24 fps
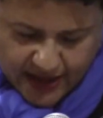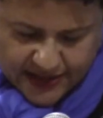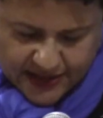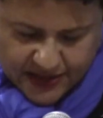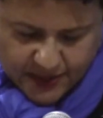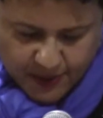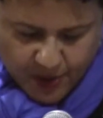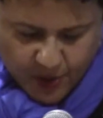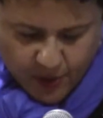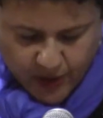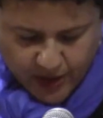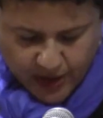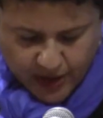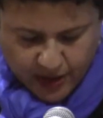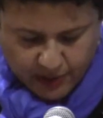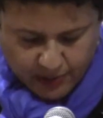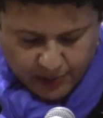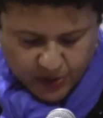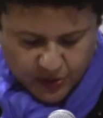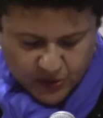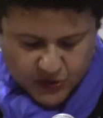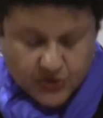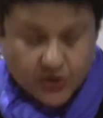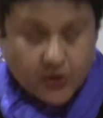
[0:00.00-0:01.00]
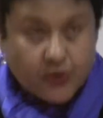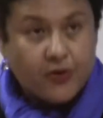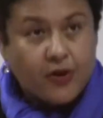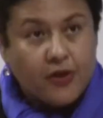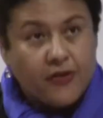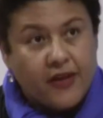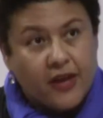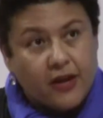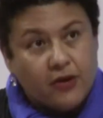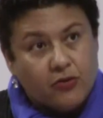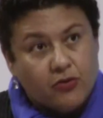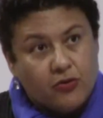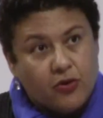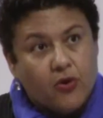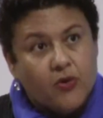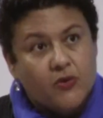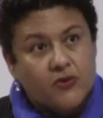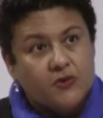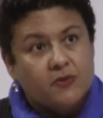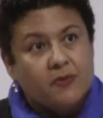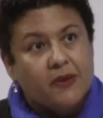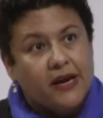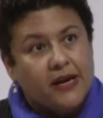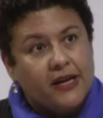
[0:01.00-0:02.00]
it's a poetic persona that
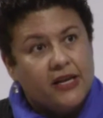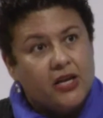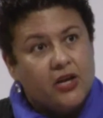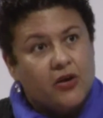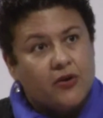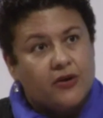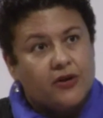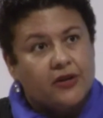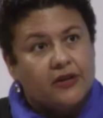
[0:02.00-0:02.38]
grows mightier